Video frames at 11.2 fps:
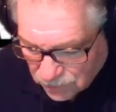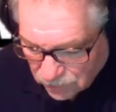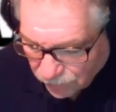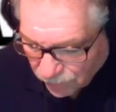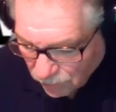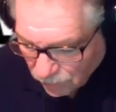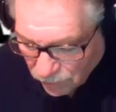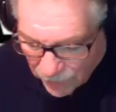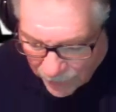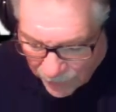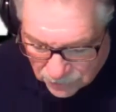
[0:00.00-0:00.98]
event
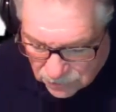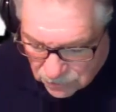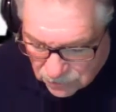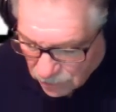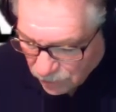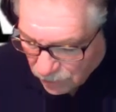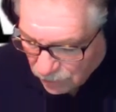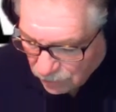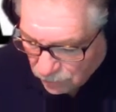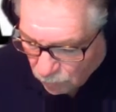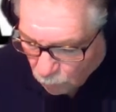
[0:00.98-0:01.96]
last,
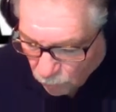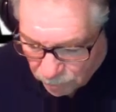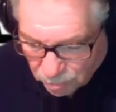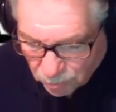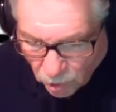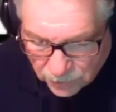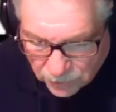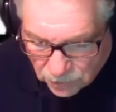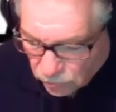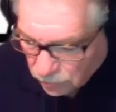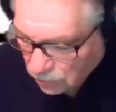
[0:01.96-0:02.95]
and what brought it
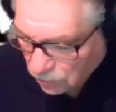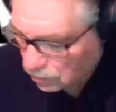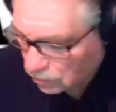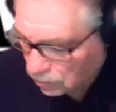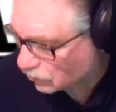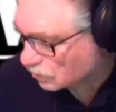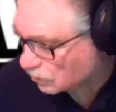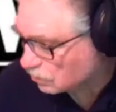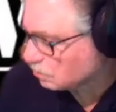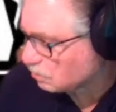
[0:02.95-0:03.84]
to a conclusion?